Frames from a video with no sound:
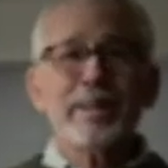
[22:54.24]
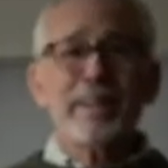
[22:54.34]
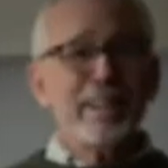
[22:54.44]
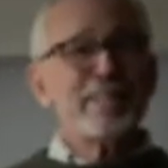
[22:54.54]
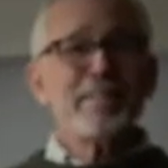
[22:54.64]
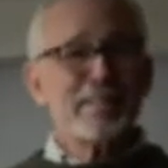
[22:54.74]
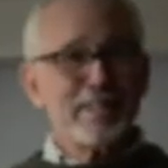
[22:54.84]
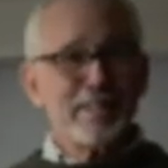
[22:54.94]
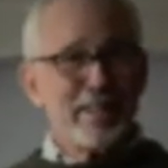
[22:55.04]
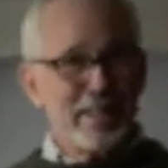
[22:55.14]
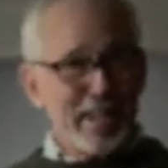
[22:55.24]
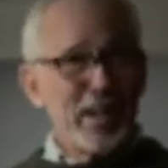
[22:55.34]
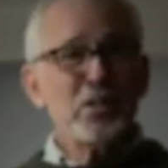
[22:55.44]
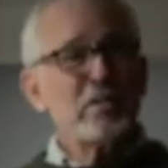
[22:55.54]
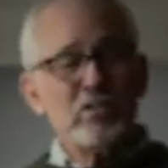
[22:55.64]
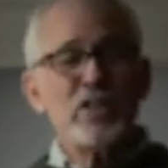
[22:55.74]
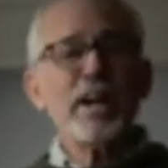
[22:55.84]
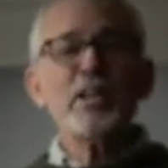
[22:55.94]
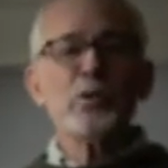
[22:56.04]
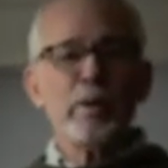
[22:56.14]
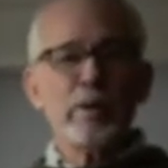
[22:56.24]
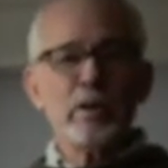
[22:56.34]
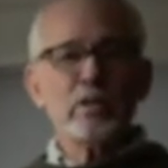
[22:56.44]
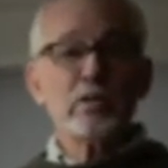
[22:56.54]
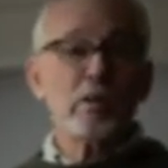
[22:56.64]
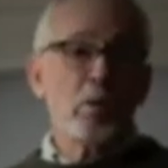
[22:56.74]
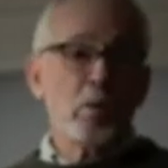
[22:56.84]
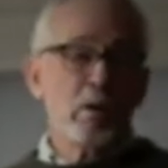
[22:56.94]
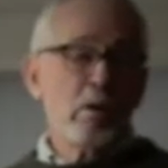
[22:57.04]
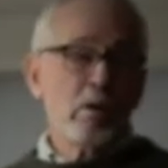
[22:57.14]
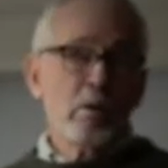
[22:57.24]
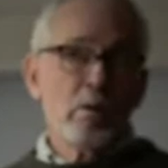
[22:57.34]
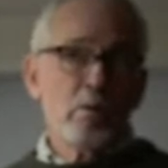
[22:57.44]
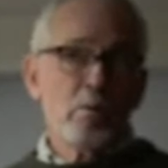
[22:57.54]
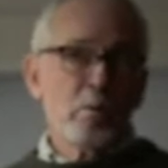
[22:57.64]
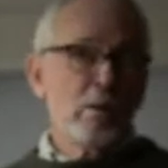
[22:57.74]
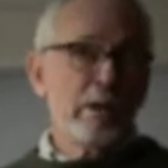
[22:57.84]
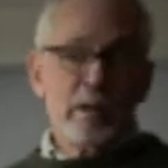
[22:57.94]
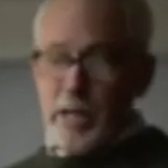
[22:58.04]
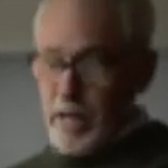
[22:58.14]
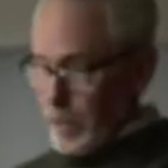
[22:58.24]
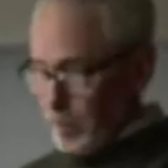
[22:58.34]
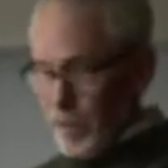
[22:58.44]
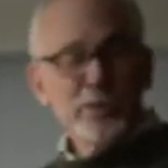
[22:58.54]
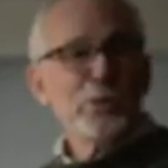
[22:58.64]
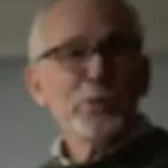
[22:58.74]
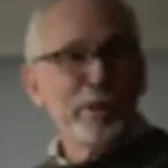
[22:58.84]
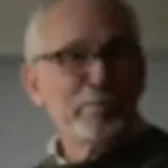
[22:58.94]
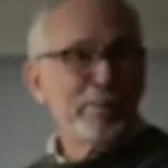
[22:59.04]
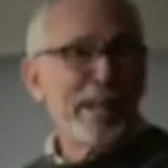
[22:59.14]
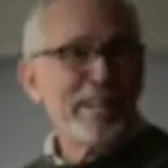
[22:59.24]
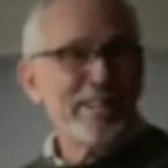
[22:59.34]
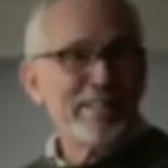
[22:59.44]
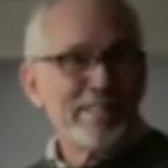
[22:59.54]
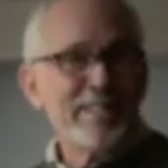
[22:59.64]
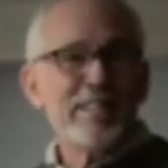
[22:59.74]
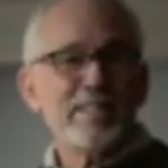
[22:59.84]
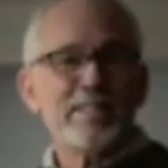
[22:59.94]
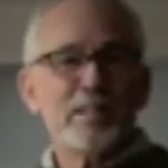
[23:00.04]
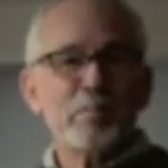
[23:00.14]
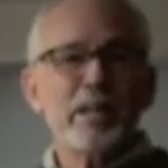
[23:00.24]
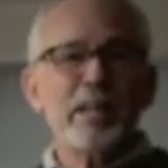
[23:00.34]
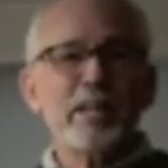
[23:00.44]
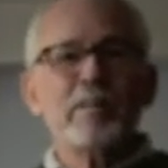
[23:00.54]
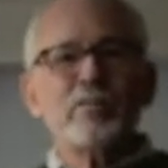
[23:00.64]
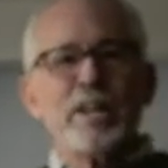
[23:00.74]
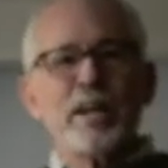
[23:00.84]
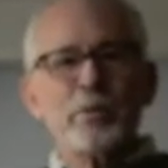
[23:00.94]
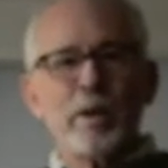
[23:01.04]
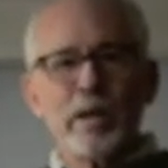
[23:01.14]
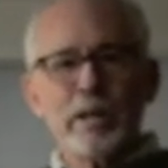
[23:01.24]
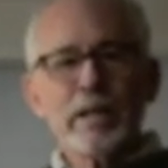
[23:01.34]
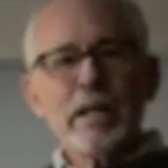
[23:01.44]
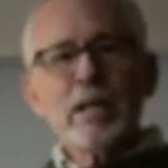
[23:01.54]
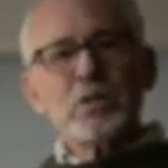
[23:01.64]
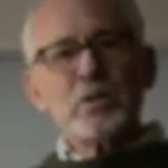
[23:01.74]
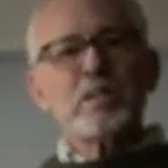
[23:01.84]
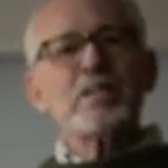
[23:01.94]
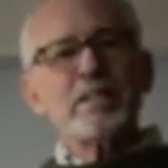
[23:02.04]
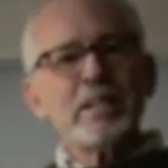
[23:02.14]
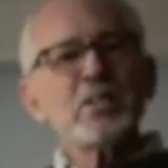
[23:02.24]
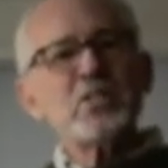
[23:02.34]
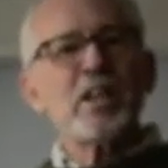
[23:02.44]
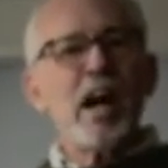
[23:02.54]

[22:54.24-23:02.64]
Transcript: it's the end of January, so what the heck am I doing planting seeds in the beginning of January? So the seeds that